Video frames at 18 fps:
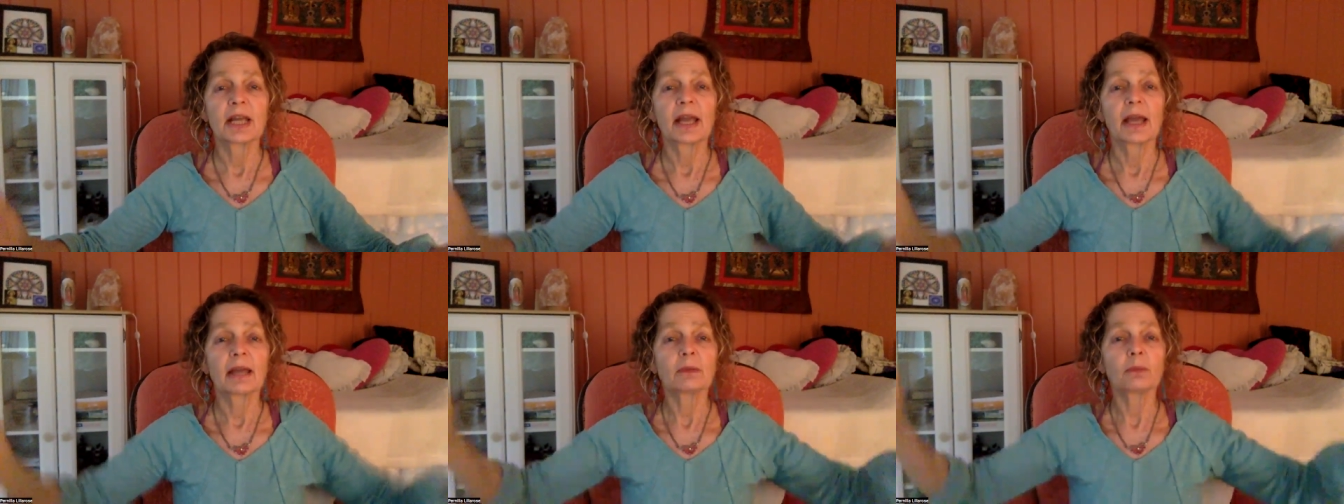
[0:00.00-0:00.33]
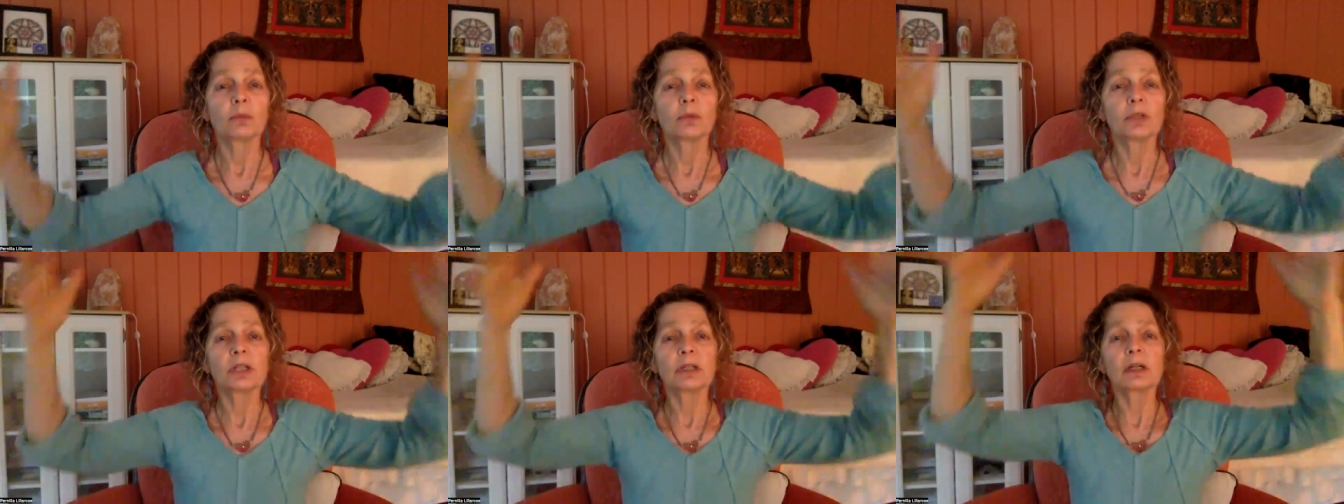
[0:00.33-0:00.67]

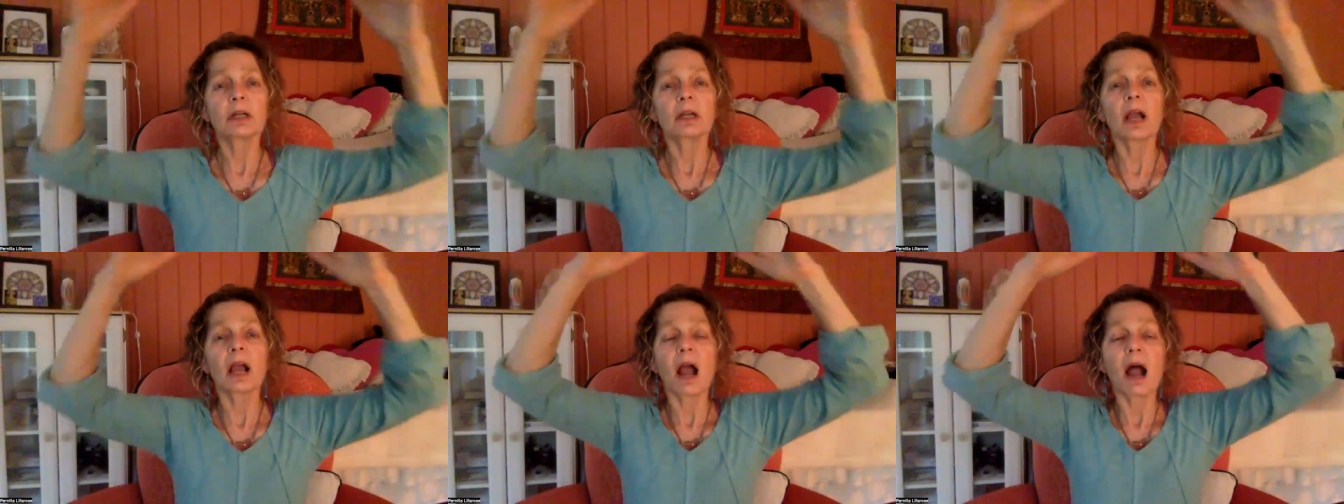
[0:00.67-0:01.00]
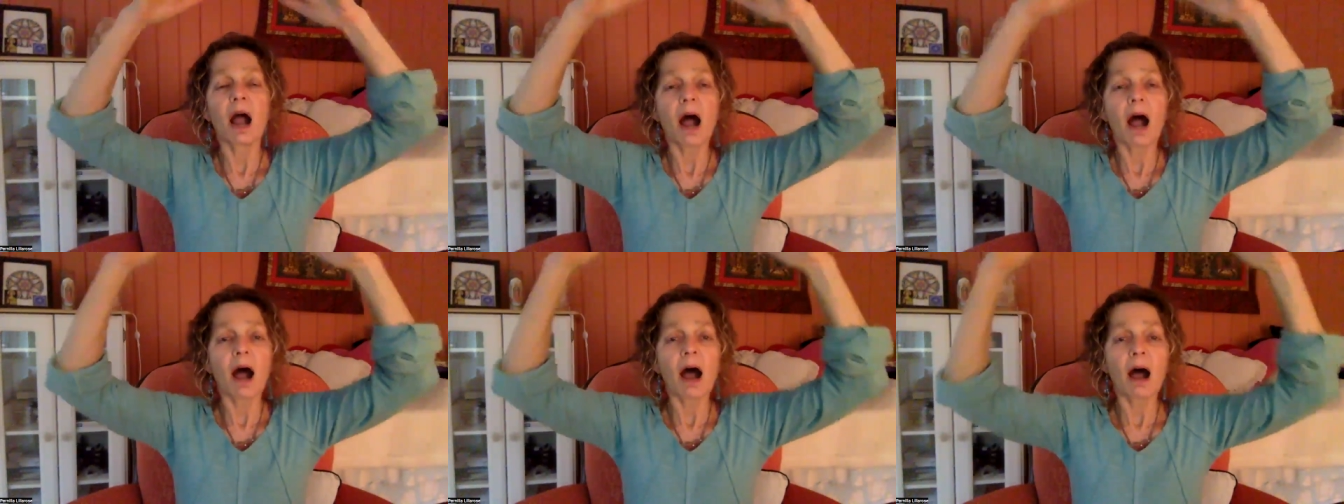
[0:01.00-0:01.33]
and we are
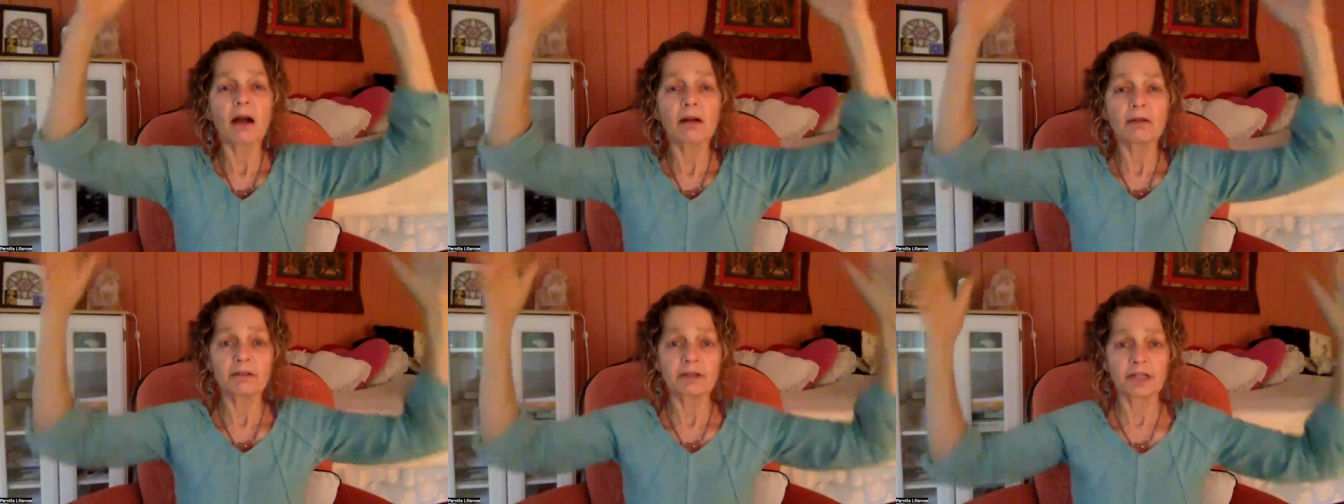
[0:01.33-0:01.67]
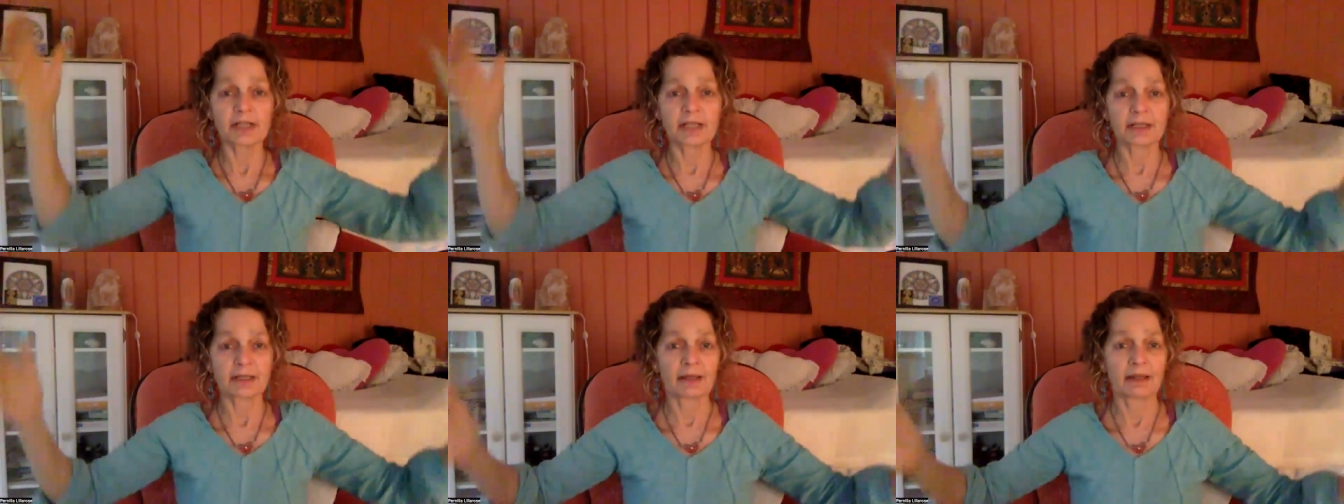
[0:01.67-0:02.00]

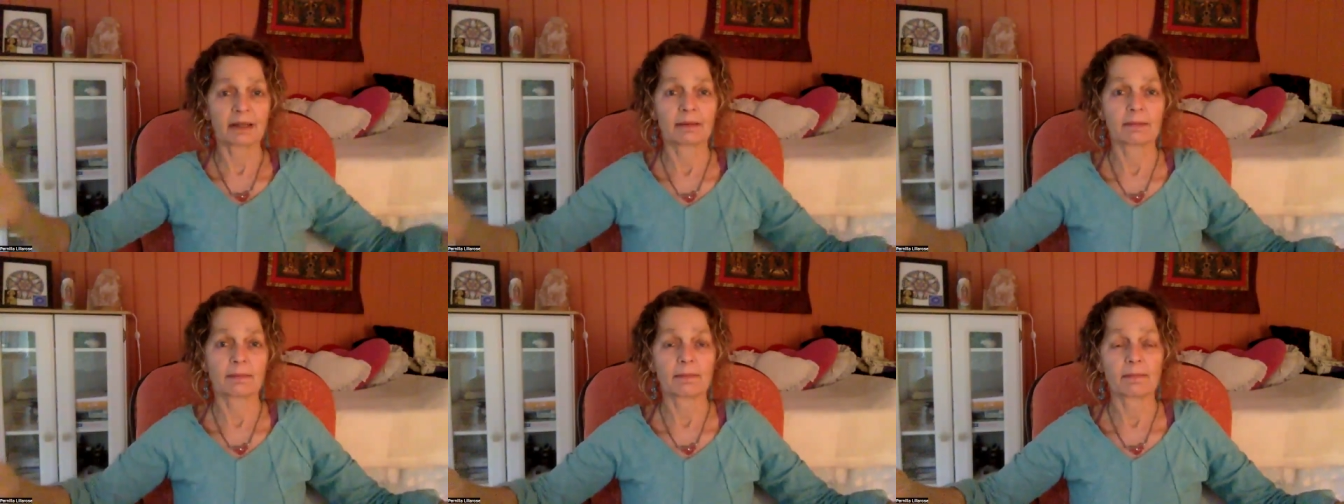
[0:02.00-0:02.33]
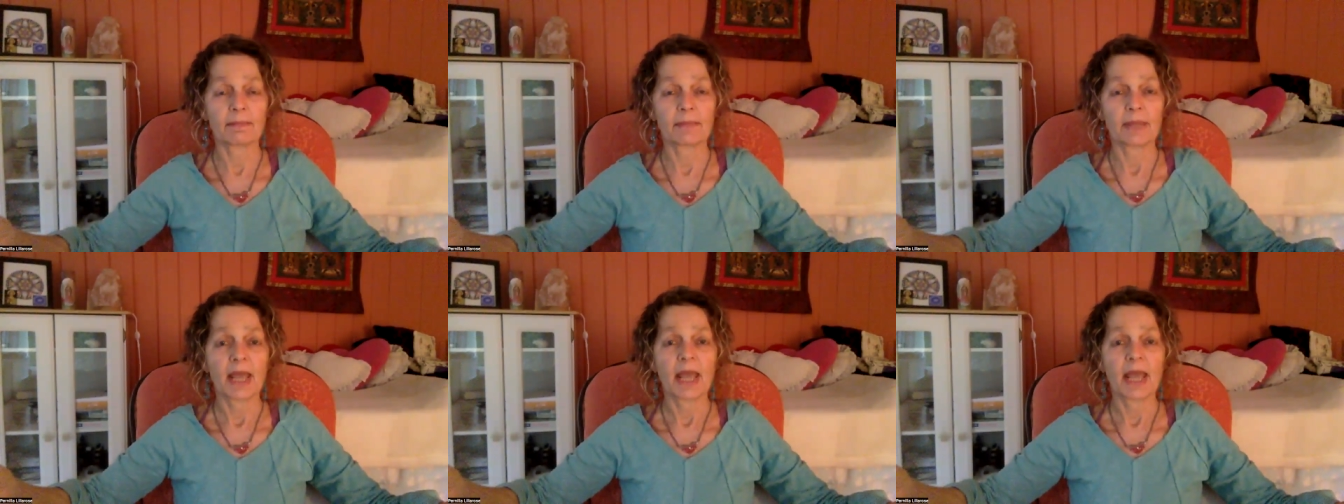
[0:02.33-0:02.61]
covered in them.